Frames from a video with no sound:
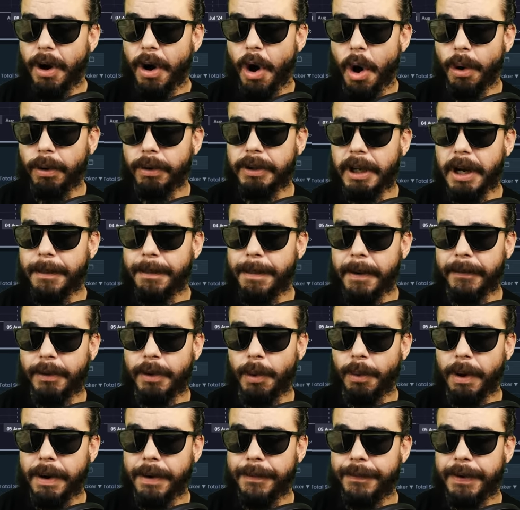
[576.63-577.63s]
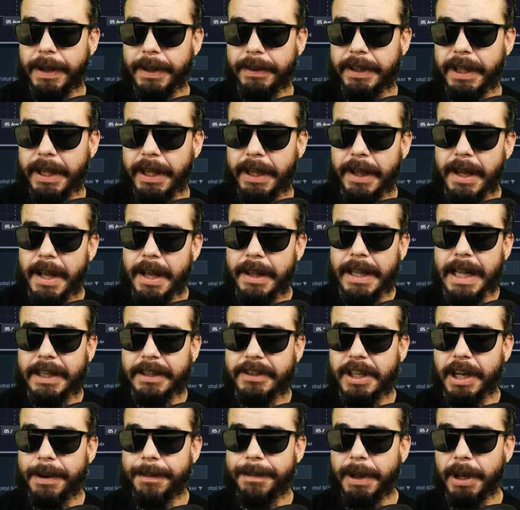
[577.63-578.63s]
hold it above the 150. That's
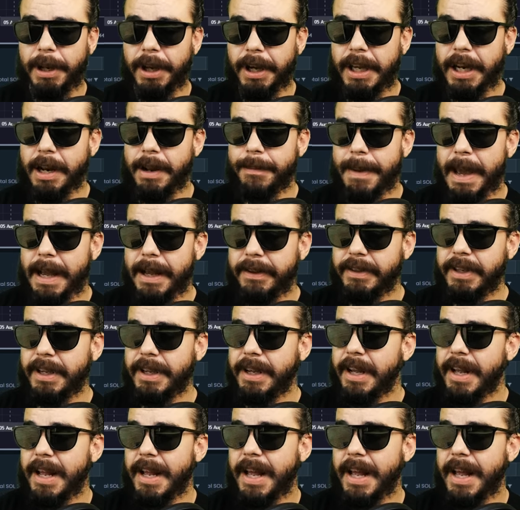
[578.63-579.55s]
going to be looking amazing.